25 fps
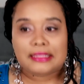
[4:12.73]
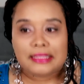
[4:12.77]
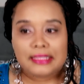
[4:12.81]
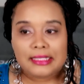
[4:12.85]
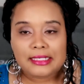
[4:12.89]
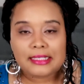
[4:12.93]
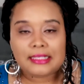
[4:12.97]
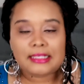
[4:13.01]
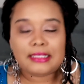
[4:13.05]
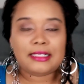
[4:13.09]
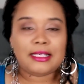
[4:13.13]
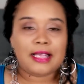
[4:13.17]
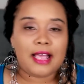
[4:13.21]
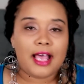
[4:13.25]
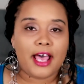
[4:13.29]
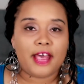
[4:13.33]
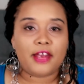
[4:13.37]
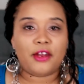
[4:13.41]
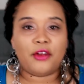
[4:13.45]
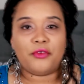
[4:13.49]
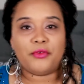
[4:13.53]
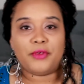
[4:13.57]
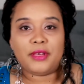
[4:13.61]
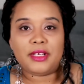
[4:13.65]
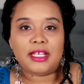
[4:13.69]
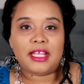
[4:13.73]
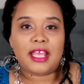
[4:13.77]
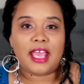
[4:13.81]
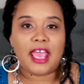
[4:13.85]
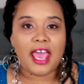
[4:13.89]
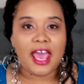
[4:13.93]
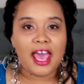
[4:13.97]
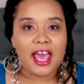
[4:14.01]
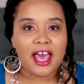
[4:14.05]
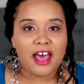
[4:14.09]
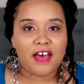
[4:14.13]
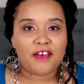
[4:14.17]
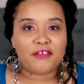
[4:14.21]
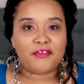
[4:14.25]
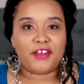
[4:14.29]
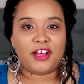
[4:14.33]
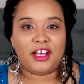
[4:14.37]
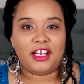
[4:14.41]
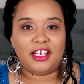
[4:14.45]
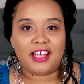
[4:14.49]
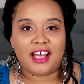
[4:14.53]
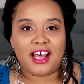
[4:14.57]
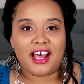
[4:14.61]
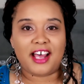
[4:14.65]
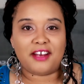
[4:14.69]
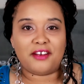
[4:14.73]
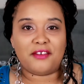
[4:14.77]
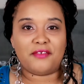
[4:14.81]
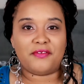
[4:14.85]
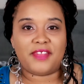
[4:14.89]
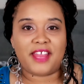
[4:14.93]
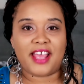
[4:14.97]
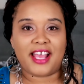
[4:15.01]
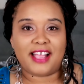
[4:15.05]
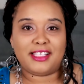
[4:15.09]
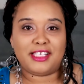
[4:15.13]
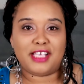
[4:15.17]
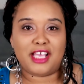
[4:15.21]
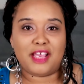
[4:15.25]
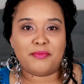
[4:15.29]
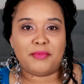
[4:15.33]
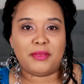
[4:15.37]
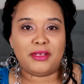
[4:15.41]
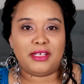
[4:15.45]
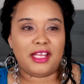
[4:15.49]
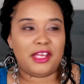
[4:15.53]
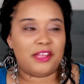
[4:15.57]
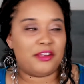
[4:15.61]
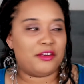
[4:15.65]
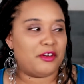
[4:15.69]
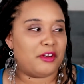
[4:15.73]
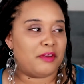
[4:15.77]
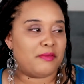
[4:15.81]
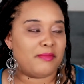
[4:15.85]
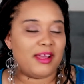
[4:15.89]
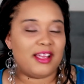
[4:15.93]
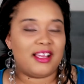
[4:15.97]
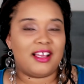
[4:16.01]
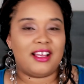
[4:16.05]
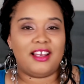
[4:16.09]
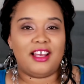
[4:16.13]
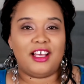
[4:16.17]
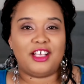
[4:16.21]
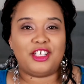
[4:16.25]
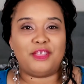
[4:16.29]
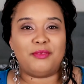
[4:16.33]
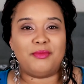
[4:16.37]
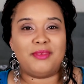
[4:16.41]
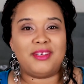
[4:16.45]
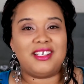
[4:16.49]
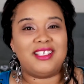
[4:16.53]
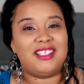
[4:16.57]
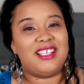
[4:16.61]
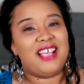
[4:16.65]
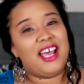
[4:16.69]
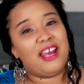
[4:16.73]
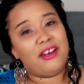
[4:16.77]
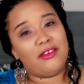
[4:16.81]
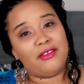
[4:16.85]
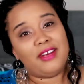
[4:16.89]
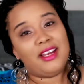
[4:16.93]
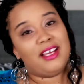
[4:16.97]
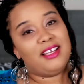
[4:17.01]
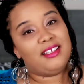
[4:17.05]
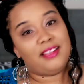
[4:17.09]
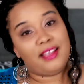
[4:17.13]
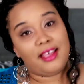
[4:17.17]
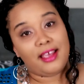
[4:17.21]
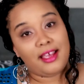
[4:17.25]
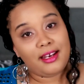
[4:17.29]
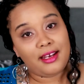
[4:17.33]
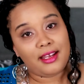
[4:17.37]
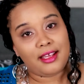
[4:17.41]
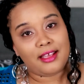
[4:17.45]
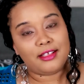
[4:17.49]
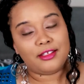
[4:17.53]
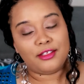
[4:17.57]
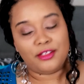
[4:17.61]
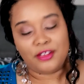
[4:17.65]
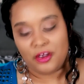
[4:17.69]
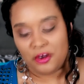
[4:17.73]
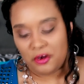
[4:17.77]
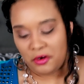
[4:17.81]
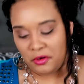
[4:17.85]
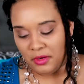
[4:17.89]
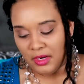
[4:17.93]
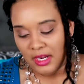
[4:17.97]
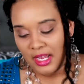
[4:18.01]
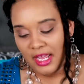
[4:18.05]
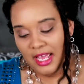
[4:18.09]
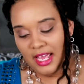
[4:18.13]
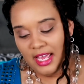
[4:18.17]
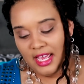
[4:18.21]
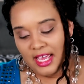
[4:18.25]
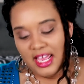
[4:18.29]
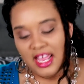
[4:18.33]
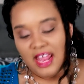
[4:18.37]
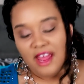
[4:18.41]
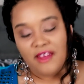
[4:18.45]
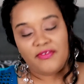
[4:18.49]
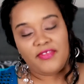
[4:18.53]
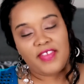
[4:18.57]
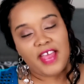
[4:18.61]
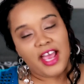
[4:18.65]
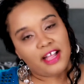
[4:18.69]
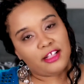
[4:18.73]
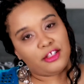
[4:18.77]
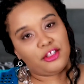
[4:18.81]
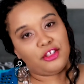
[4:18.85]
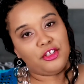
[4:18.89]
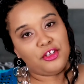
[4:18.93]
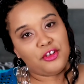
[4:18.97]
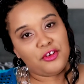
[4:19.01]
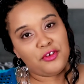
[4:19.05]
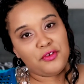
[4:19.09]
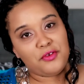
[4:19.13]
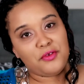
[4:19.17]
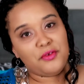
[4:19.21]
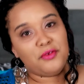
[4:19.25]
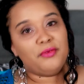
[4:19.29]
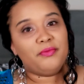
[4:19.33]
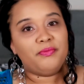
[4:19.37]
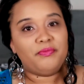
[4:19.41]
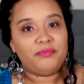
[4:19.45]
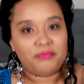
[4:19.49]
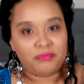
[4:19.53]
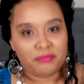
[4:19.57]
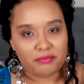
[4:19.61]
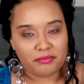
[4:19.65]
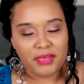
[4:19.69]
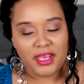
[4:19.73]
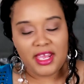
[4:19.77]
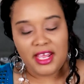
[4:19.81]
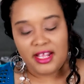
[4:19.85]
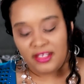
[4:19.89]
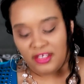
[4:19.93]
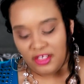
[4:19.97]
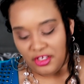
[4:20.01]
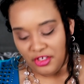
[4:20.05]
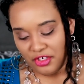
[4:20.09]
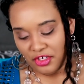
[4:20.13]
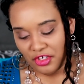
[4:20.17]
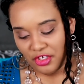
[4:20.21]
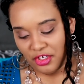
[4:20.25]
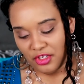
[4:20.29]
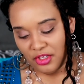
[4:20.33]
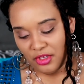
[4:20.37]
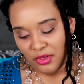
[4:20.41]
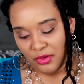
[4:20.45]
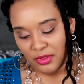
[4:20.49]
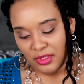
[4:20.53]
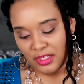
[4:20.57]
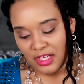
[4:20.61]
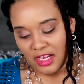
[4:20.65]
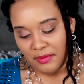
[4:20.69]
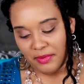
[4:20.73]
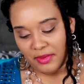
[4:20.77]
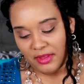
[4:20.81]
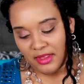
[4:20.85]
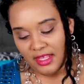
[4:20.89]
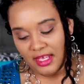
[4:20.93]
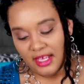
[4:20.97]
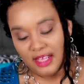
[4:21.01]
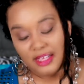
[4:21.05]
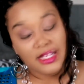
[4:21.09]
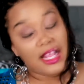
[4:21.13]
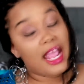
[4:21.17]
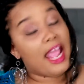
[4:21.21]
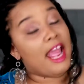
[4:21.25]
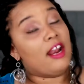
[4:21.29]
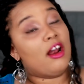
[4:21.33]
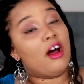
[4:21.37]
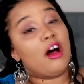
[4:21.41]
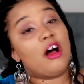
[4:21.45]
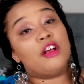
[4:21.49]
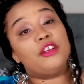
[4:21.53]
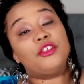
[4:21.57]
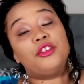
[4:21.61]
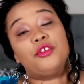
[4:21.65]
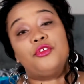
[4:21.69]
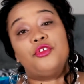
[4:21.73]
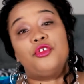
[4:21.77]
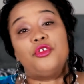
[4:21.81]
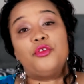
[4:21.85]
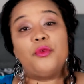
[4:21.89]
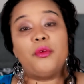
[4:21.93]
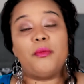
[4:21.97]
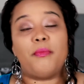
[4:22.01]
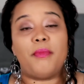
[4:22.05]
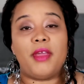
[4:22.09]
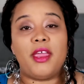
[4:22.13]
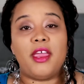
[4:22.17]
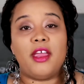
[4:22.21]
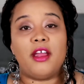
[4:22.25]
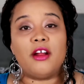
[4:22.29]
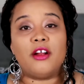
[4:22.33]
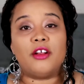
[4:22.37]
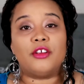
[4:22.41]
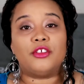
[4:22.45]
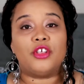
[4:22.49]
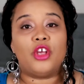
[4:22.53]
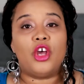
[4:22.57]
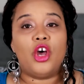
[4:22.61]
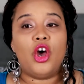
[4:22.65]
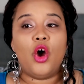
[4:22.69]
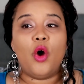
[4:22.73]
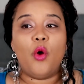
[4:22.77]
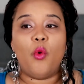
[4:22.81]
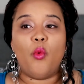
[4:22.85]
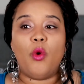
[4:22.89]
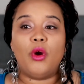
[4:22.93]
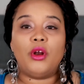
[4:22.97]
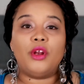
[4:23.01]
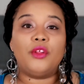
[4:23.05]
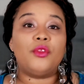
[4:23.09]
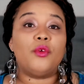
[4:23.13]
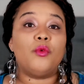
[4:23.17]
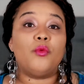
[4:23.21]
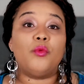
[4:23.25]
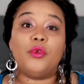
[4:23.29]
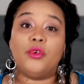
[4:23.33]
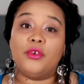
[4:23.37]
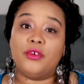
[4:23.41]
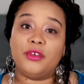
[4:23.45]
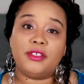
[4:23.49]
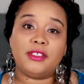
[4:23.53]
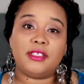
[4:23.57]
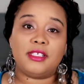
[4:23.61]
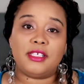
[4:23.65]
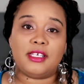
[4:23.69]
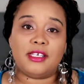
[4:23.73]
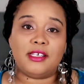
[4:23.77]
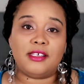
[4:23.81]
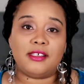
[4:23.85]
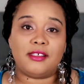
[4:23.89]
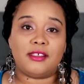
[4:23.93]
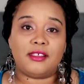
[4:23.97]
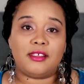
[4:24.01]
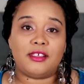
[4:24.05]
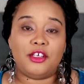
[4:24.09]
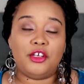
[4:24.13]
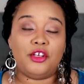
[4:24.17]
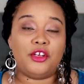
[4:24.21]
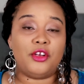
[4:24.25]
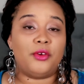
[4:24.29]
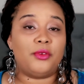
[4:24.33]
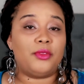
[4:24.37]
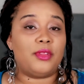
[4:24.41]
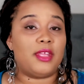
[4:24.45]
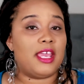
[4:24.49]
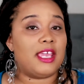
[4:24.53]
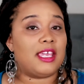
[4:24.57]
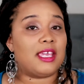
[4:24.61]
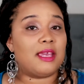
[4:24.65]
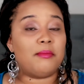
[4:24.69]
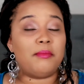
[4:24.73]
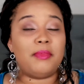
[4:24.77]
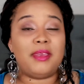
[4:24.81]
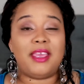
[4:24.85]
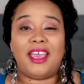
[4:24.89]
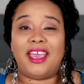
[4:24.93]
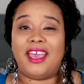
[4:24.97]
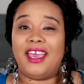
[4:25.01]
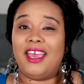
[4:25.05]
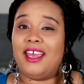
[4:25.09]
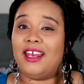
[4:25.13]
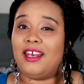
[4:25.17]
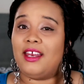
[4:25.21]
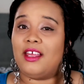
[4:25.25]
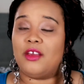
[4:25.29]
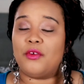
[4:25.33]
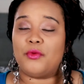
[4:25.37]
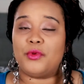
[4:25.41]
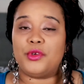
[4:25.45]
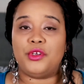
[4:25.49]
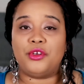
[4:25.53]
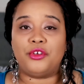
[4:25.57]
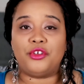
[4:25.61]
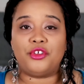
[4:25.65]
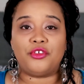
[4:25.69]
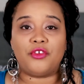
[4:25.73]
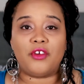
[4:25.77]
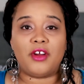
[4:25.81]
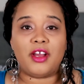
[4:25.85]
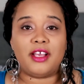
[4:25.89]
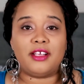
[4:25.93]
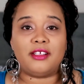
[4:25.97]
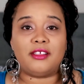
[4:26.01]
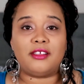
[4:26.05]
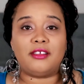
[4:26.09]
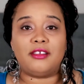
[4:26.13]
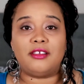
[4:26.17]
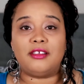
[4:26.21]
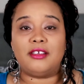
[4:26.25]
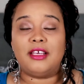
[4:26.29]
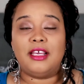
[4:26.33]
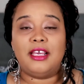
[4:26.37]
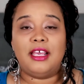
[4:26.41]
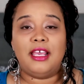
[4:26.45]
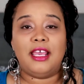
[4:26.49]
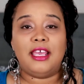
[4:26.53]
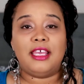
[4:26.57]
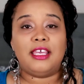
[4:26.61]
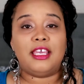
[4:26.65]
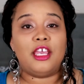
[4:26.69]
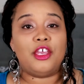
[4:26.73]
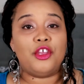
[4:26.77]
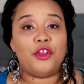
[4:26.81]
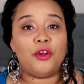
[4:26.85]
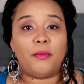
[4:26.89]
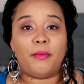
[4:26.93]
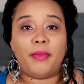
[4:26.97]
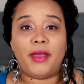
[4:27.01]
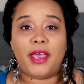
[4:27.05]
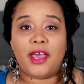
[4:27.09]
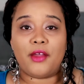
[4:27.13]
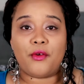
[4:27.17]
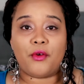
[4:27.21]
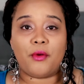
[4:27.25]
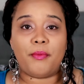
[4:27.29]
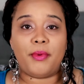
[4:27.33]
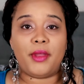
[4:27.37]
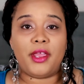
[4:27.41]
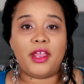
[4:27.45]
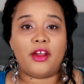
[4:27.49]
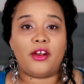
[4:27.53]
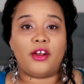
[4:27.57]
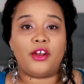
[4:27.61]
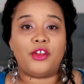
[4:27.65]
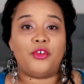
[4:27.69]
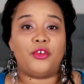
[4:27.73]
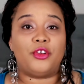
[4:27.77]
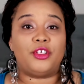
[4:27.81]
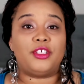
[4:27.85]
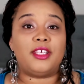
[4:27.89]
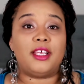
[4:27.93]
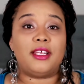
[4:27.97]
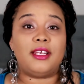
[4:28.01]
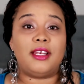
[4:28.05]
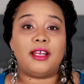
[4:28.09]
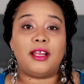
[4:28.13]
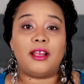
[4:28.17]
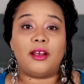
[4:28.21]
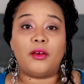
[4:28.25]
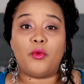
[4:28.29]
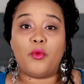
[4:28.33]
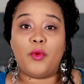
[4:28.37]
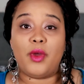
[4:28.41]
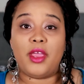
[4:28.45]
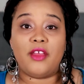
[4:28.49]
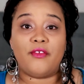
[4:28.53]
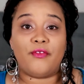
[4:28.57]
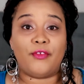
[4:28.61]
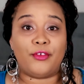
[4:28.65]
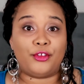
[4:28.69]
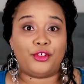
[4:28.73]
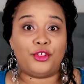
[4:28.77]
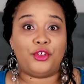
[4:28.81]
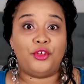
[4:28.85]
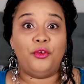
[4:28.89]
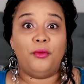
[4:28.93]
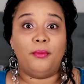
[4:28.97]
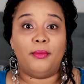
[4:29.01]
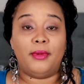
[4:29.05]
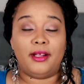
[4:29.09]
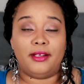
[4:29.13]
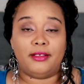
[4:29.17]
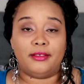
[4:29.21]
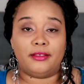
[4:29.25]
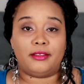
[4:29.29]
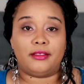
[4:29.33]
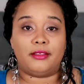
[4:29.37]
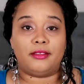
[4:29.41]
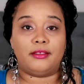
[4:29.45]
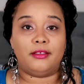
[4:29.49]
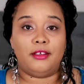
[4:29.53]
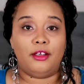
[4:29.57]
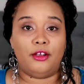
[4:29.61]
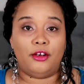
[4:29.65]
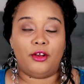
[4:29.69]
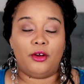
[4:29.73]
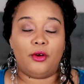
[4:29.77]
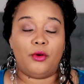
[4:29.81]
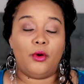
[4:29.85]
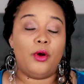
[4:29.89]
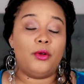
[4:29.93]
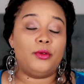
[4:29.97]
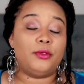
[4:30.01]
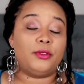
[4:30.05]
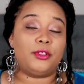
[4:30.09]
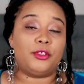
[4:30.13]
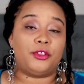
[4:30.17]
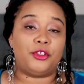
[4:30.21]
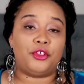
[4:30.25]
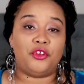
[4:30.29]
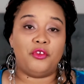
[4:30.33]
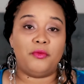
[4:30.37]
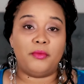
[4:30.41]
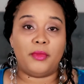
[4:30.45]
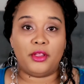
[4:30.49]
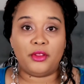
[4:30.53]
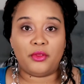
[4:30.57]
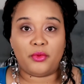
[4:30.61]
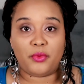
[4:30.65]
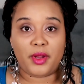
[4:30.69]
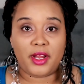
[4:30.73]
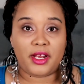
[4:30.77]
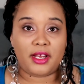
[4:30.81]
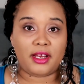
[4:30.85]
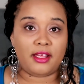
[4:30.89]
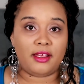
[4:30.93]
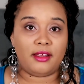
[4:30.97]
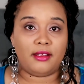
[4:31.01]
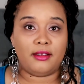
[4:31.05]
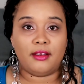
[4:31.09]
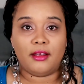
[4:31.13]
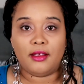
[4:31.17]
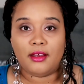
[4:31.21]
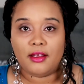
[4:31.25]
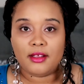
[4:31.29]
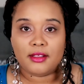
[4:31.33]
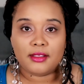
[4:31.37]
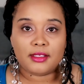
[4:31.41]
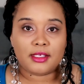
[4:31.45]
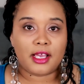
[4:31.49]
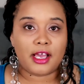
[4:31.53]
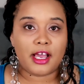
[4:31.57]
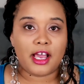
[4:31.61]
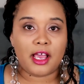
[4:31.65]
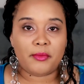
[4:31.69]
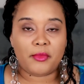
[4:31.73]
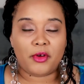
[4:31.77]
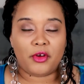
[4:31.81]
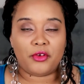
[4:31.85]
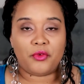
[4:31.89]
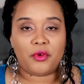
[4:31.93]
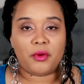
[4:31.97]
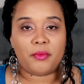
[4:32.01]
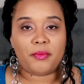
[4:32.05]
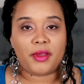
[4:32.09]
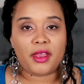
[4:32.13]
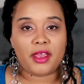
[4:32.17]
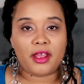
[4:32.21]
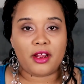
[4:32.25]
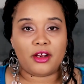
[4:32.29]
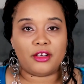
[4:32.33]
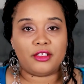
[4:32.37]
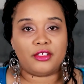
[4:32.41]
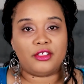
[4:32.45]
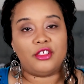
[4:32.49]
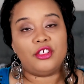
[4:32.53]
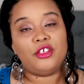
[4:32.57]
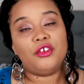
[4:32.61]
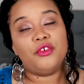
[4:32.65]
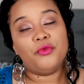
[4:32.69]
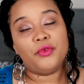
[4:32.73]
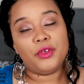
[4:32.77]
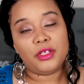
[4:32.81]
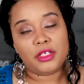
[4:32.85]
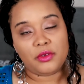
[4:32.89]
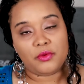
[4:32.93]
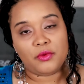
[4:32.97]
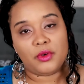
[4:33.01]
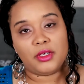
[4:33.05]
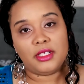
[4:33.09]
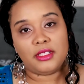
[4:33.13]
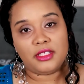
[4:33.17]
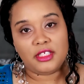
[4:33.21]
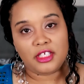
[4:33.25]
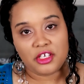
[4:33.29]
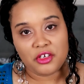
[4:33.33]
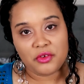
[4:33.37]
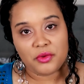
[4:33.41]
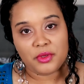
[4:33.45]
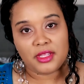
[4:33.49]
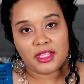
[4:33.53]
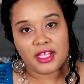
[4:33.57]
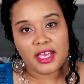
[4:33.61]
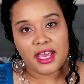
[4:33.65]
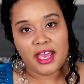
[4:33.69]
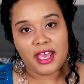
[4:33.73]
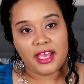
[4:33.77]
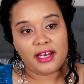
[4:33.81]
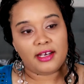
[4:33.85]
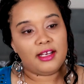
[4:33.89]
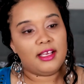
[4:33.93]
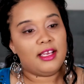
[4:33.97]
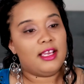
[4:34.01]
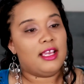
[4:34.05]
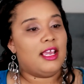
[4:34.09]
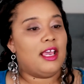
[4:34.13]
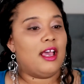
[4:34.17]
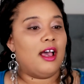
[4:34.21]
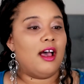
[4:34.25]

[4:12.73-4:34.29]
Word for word: I don't really have a lot of that type of leather in my collection because I don't like the headache. So if that's you, pay attention to those type of things, and also to repairs. What are the warranties? You know, it can be a headache when you're trying to get your bag repaired and you're sending it away for 2 months. You know, oh, it's a 2 month waiting time on repairs. Do you really want to deal with that?